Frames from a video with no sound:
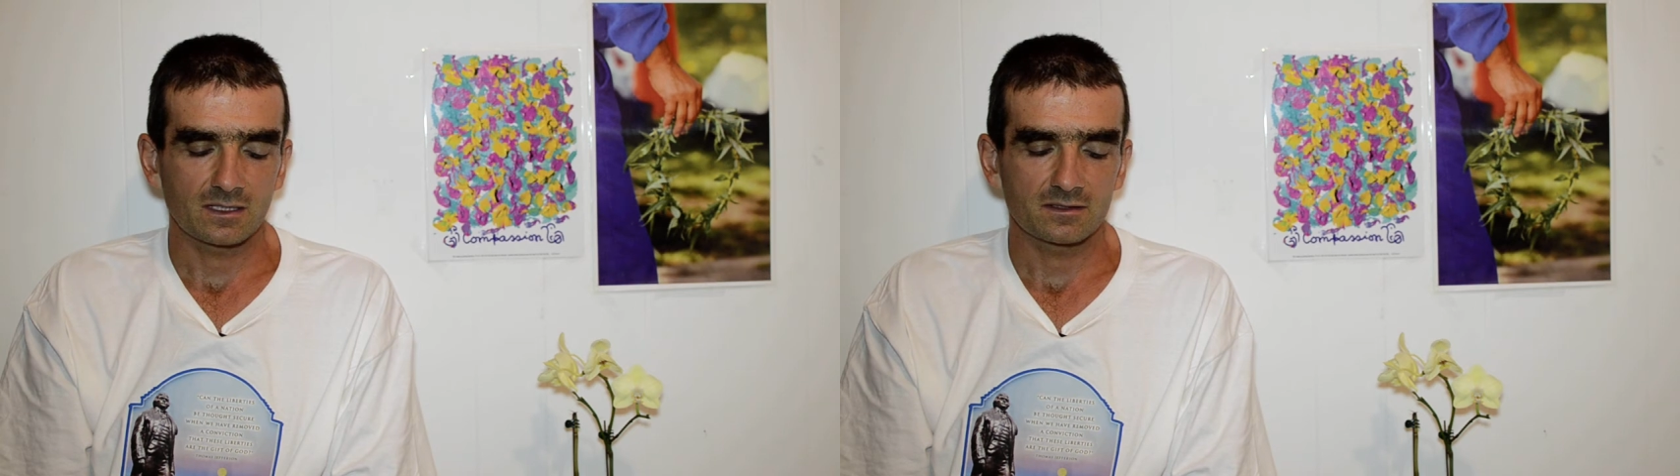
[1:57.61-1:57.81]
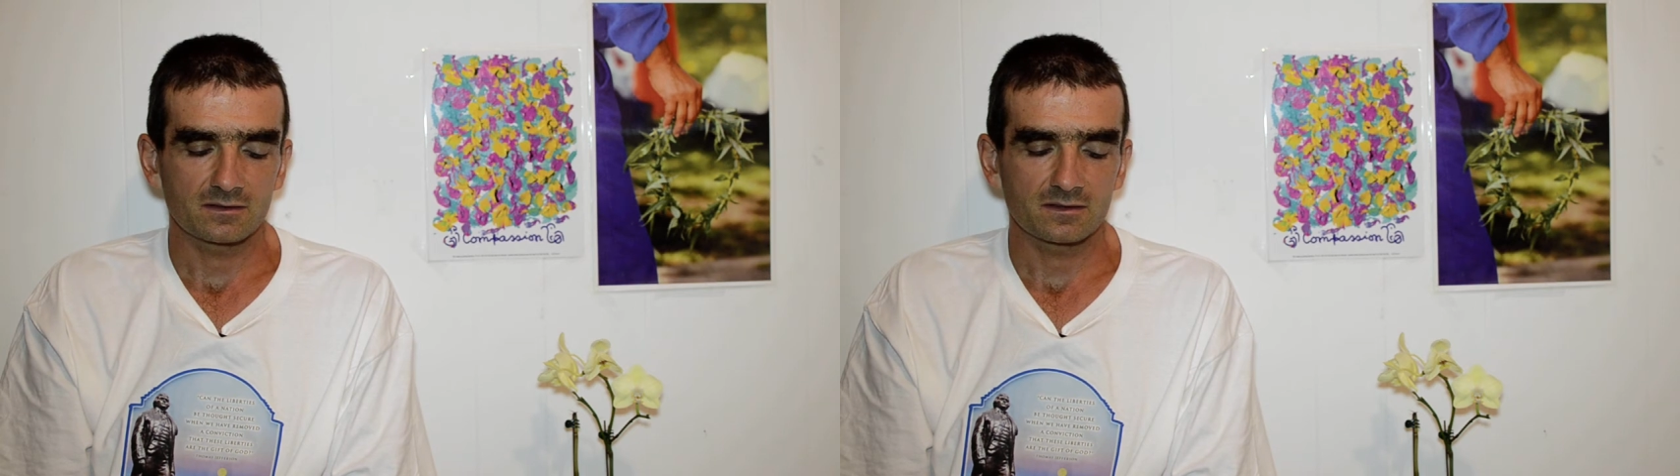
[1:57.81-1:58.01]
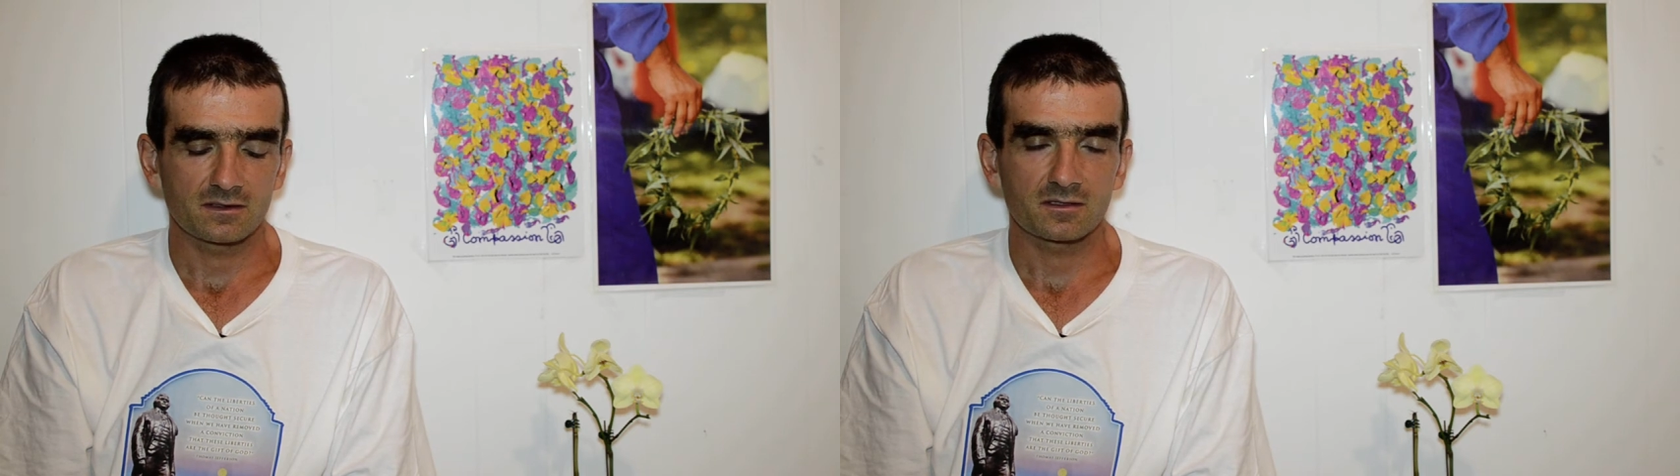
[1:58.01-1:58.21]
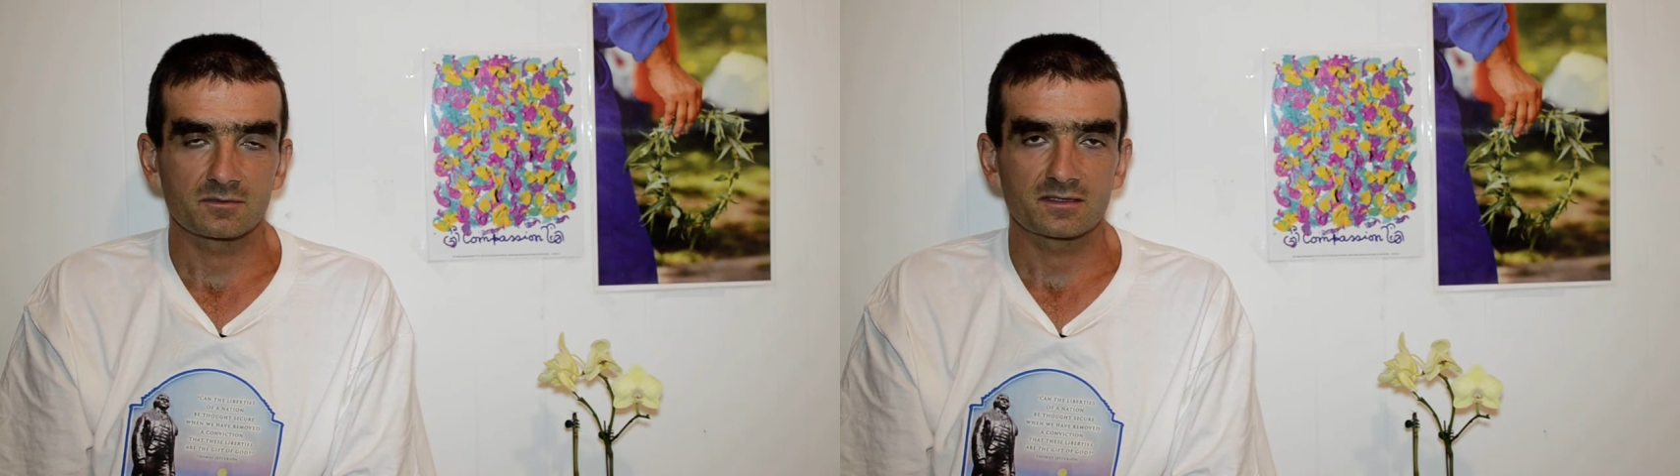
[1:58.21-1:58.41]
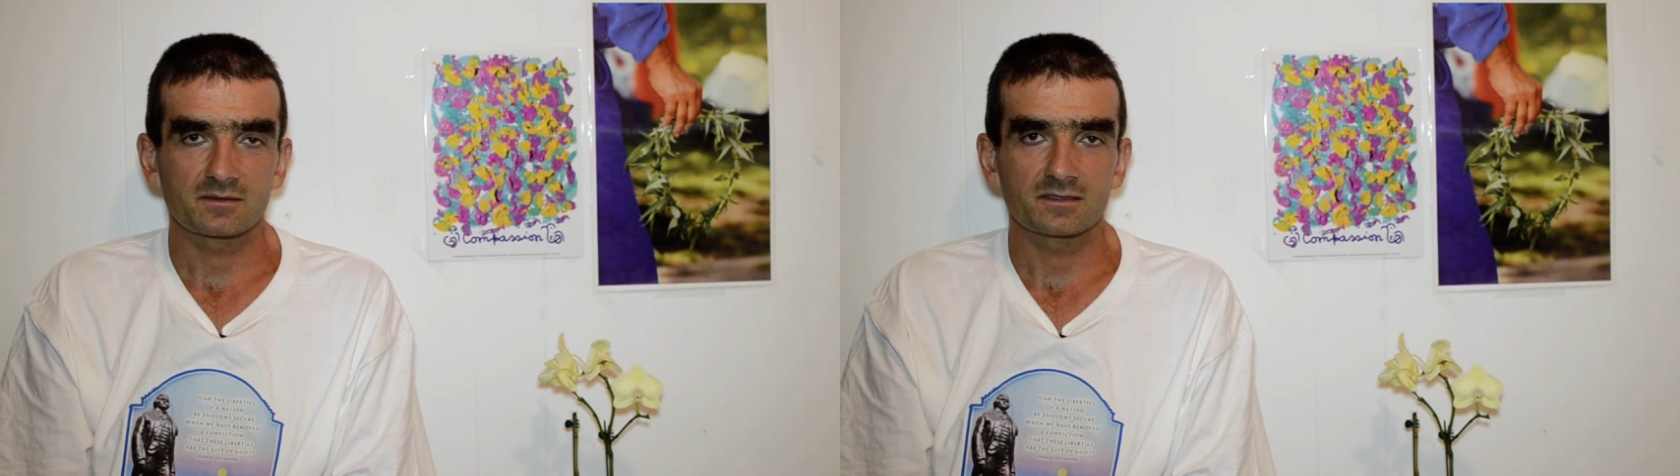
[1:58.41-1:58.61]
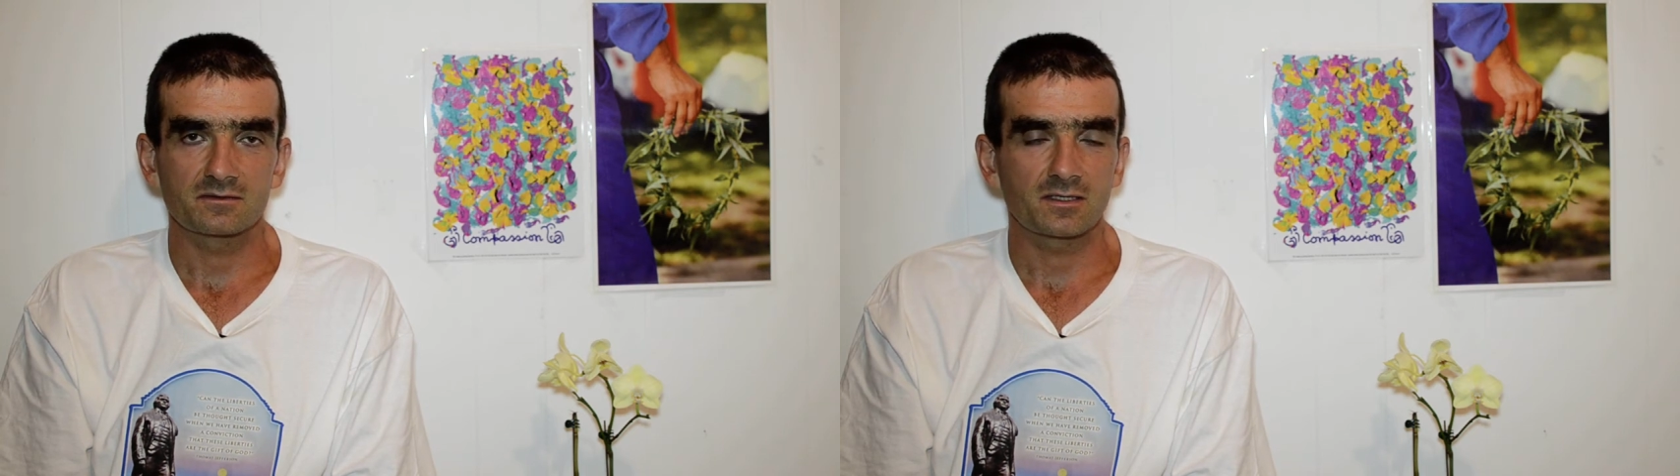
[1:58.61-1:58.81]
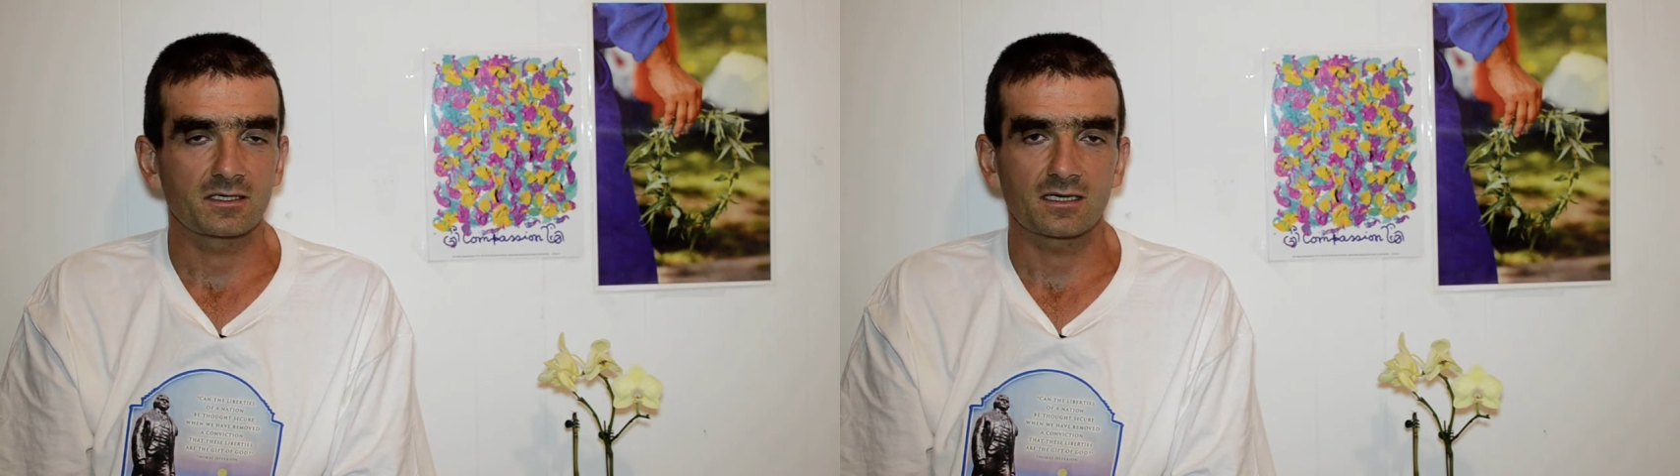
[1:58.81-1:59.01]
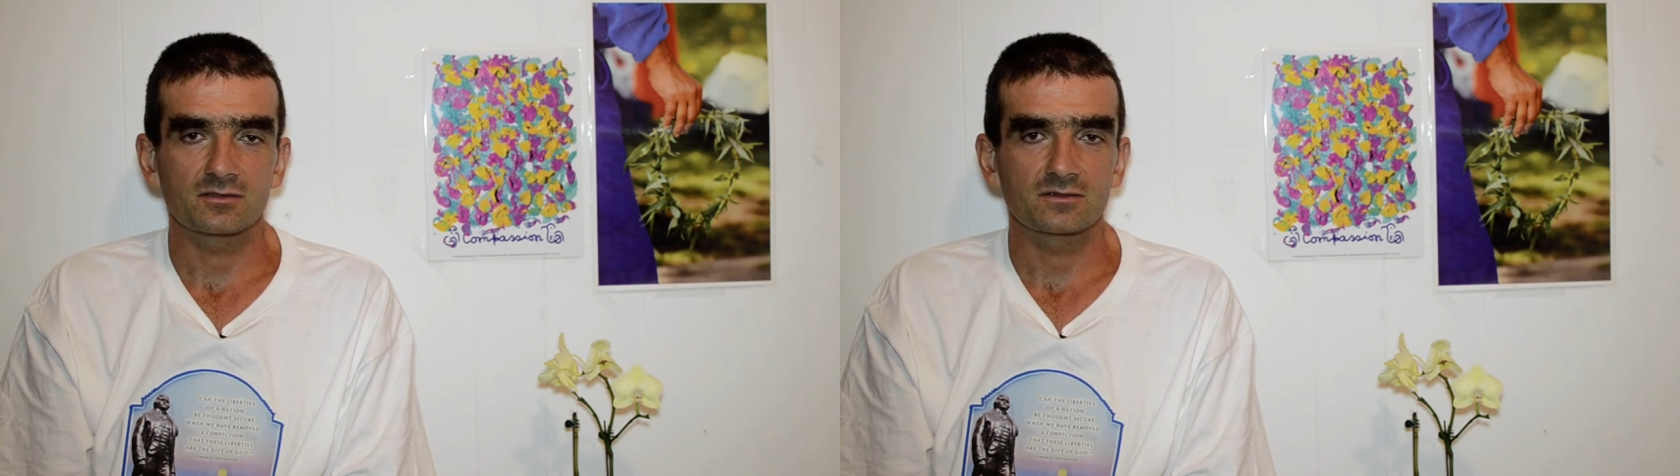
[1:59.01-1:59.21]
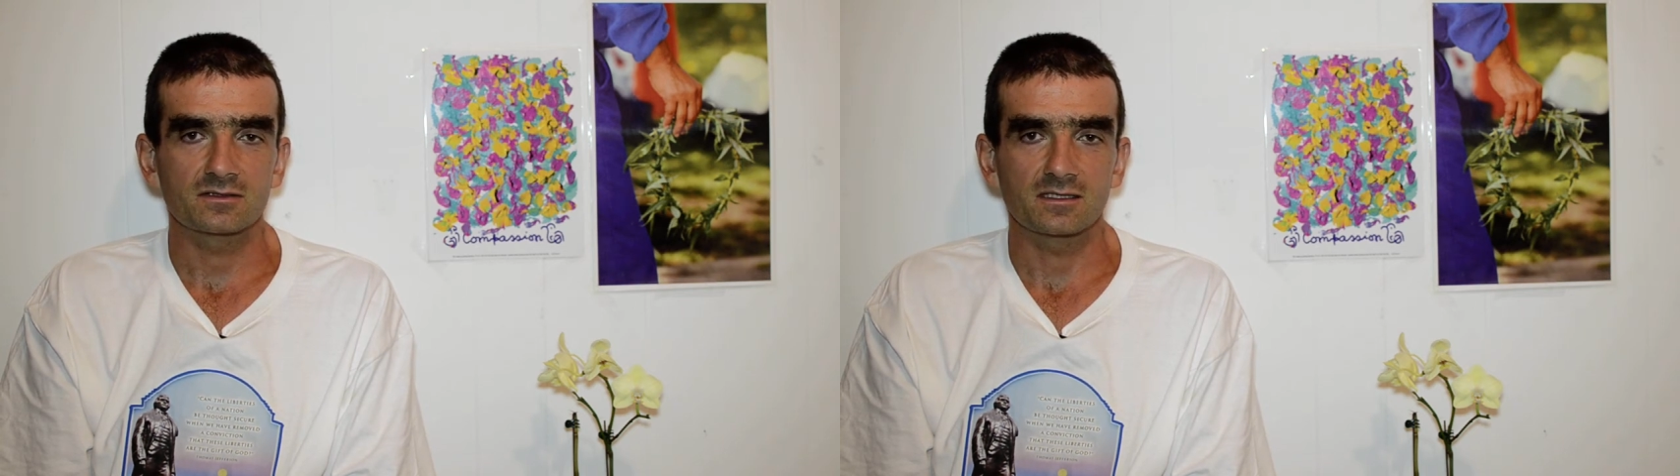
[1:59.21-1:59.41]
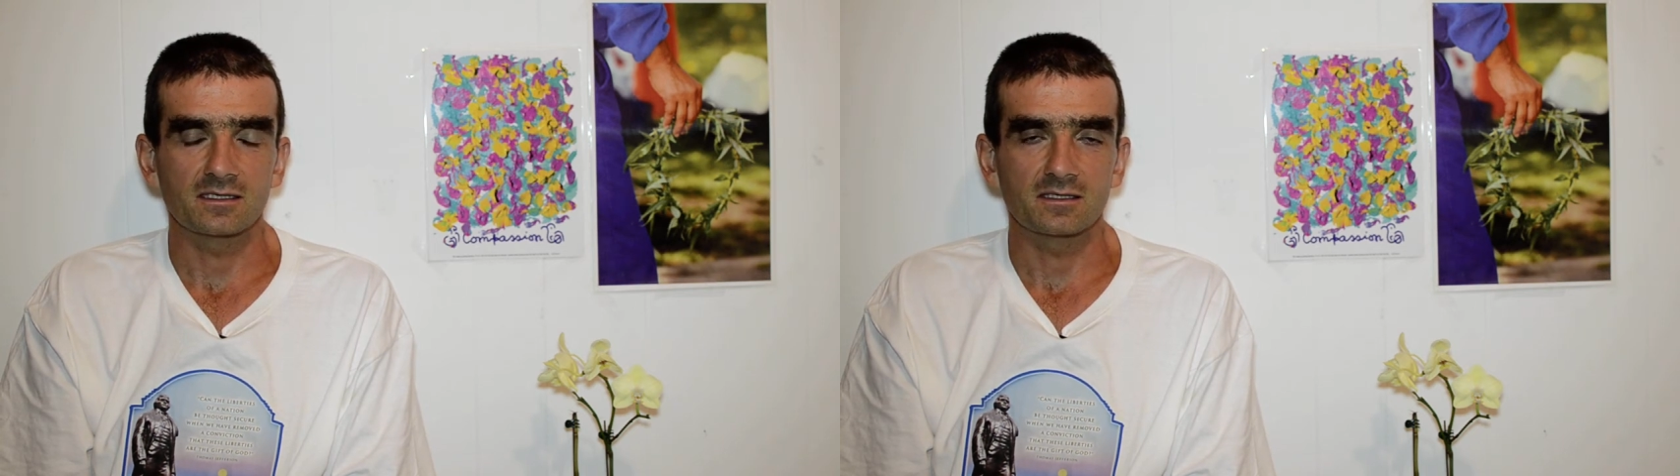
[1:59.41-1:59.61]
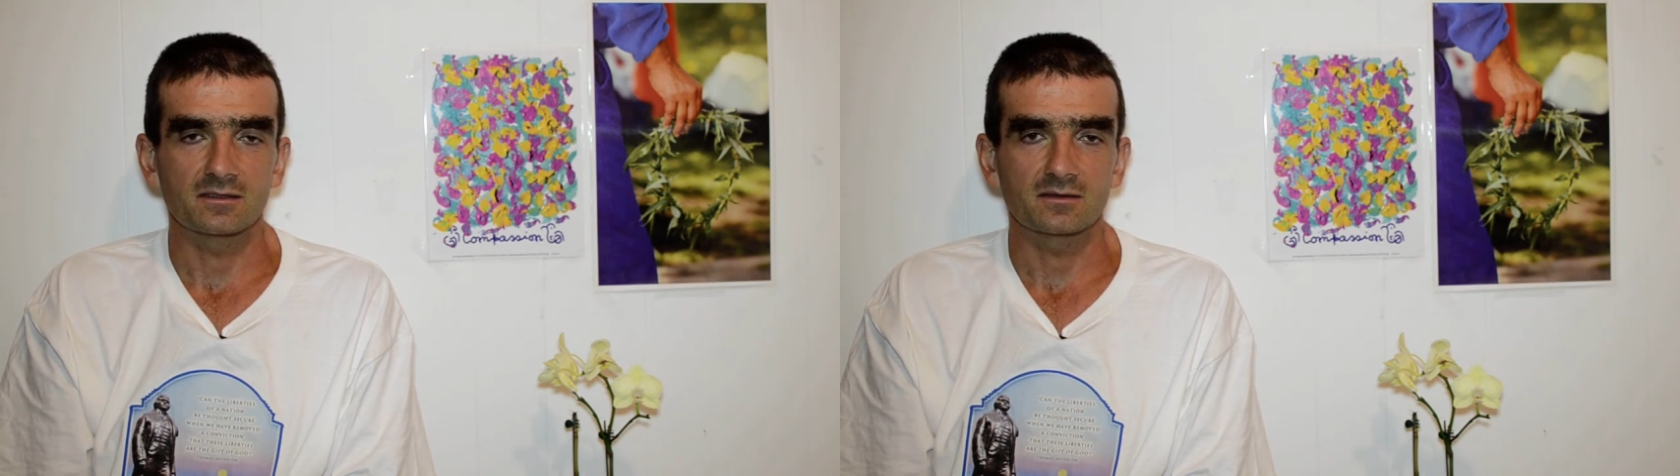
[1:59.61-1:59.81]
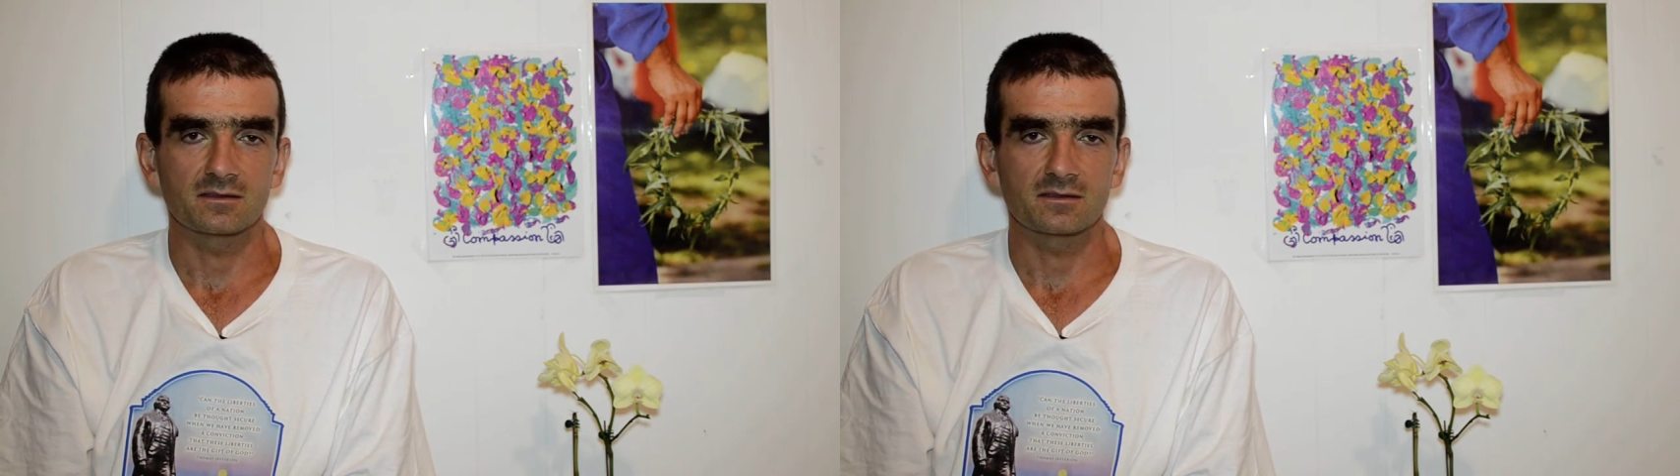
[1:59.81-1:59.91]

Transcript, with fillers: other circumstances. Very hard to say.